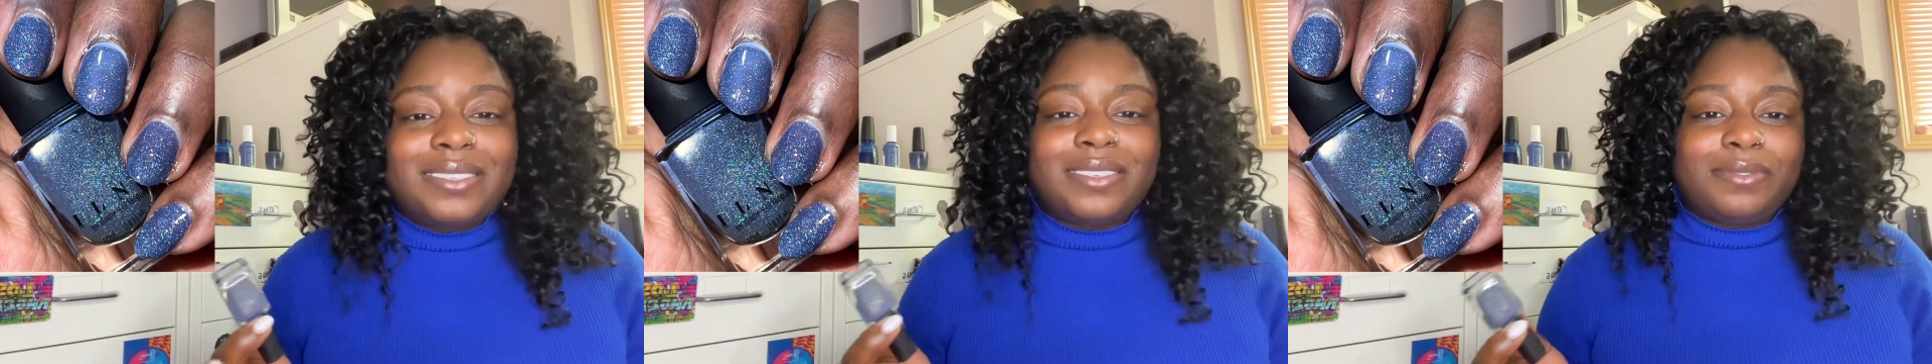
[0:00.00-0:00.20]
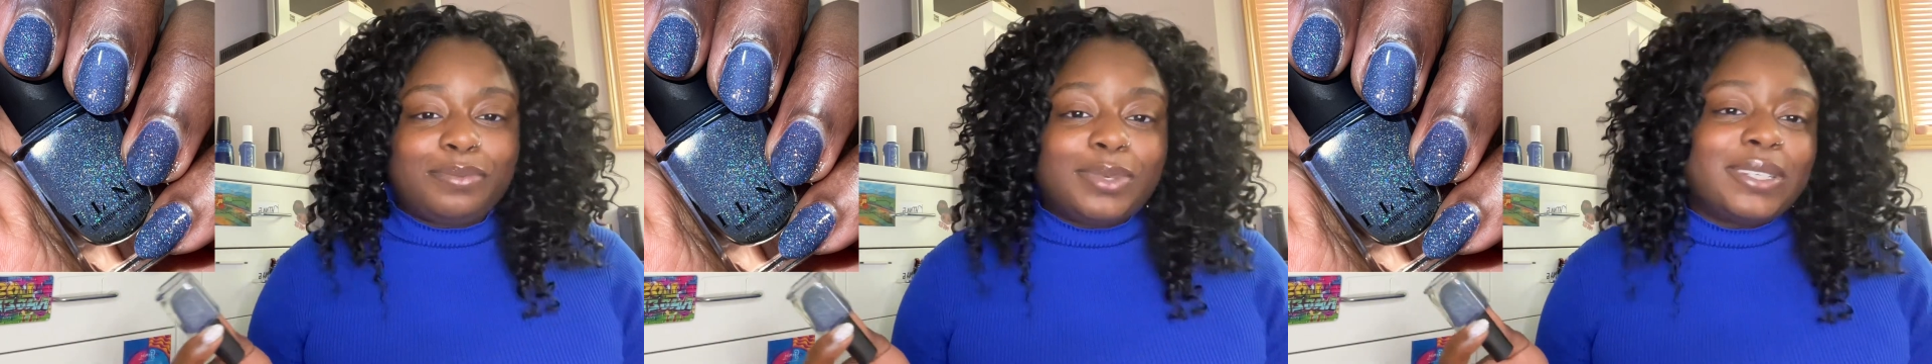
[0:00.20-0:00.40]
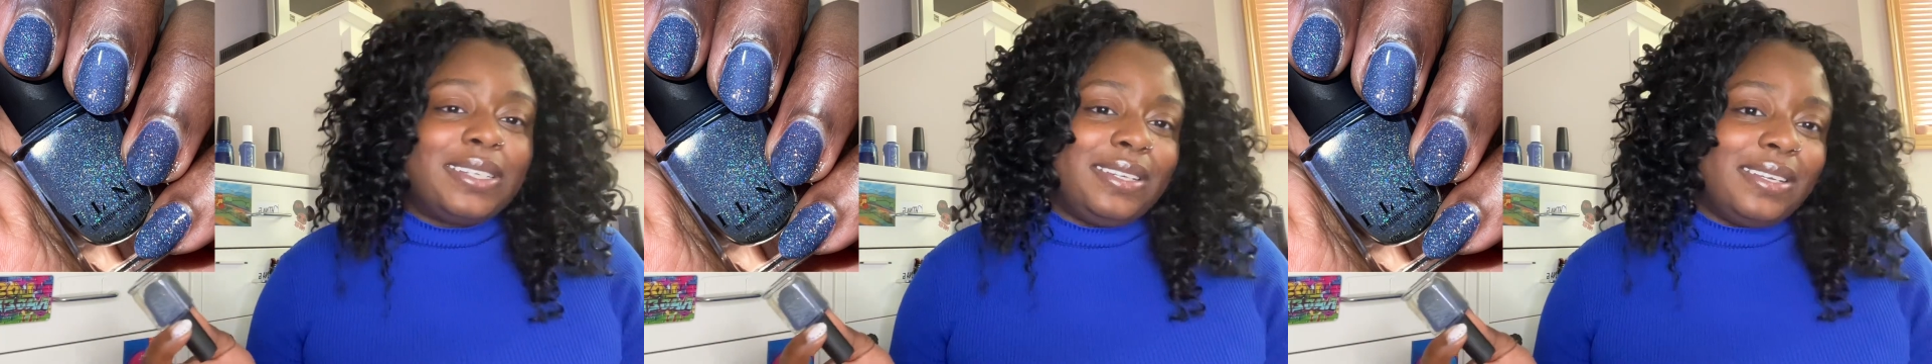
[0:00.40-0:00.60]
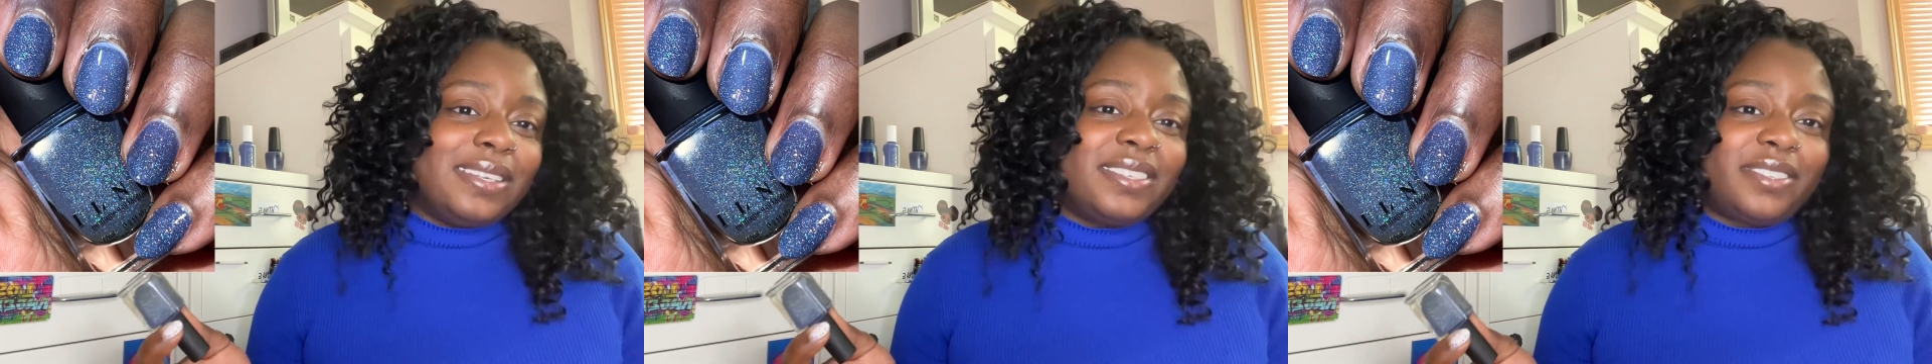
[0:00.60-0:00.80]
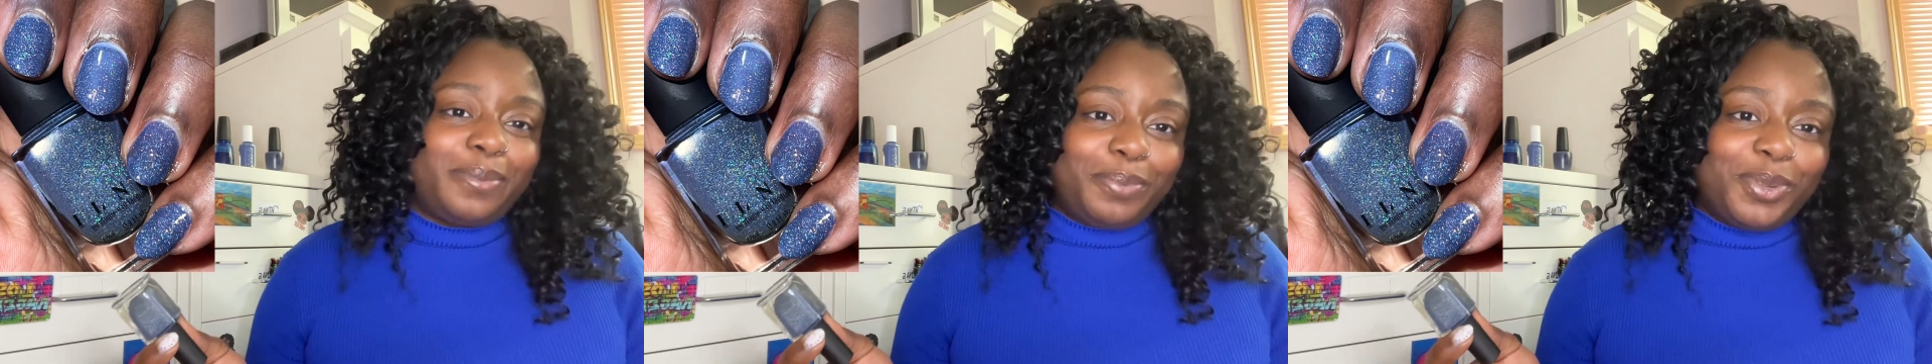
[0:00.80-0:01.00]
it really
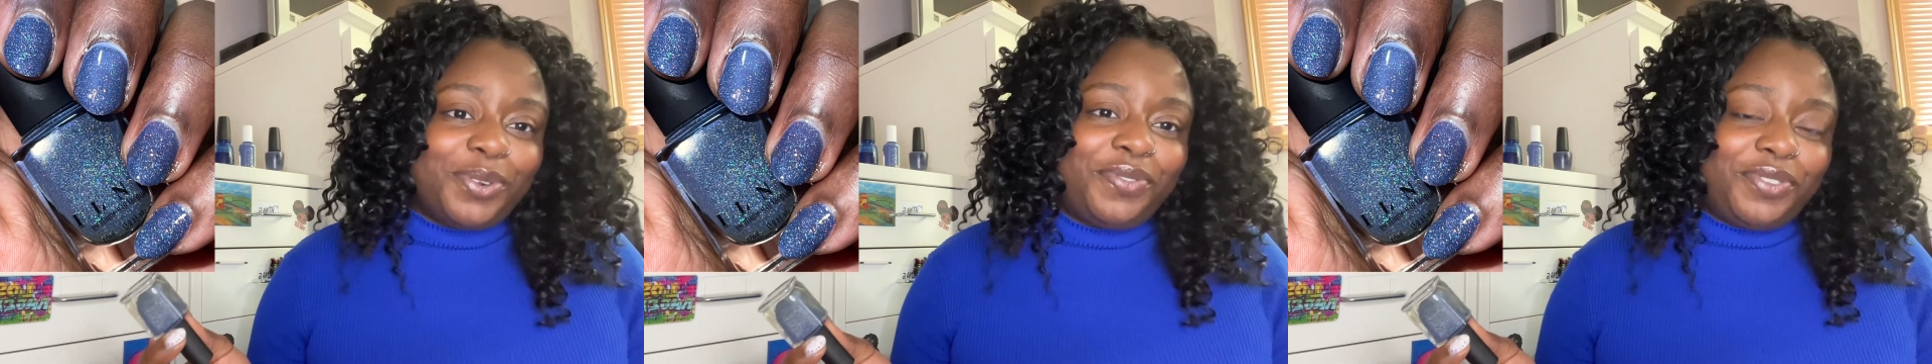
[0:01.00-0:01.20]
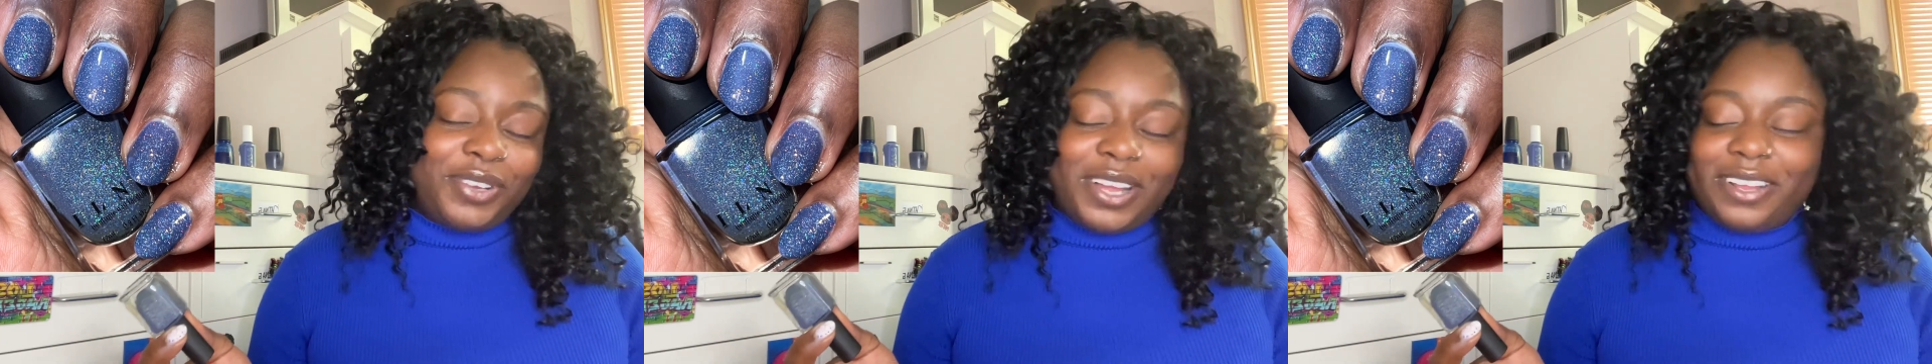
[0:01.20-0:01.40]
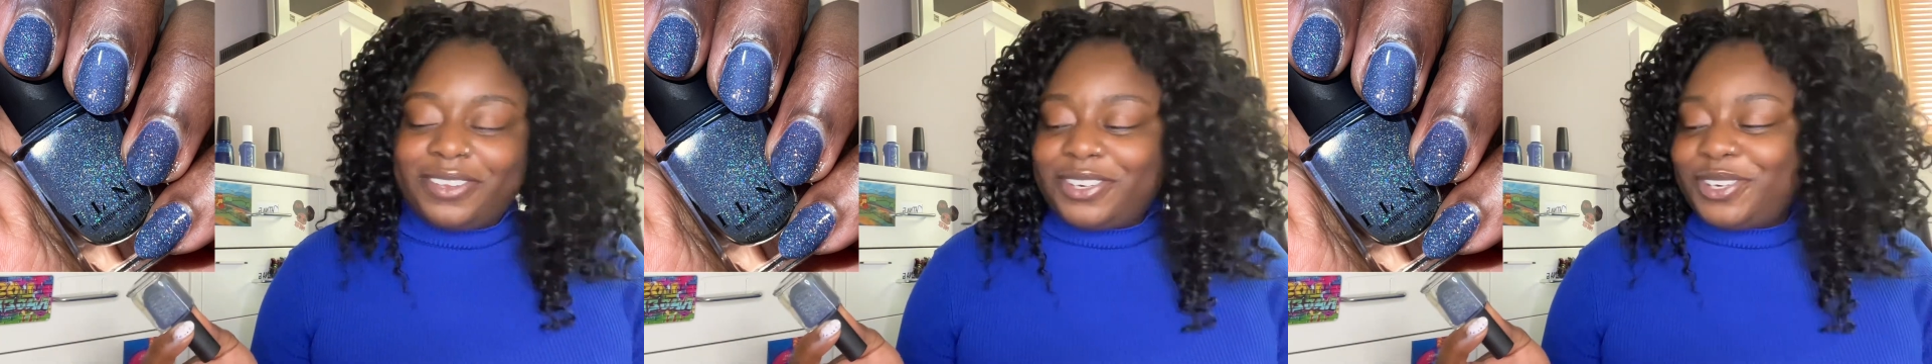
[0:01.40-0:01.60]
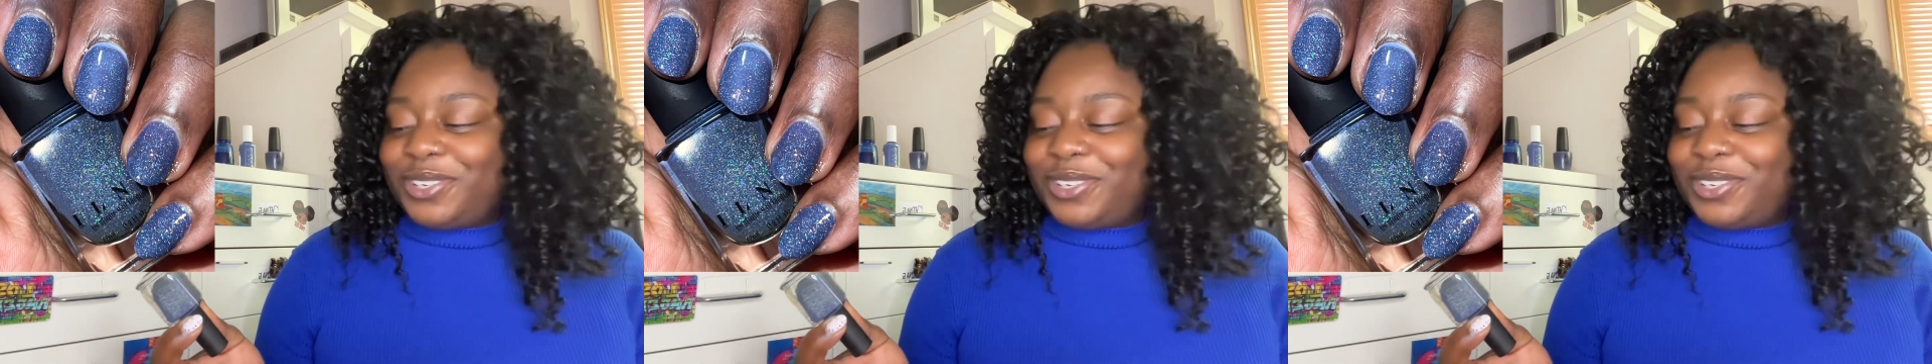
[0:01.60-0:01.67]
is a beautiful color.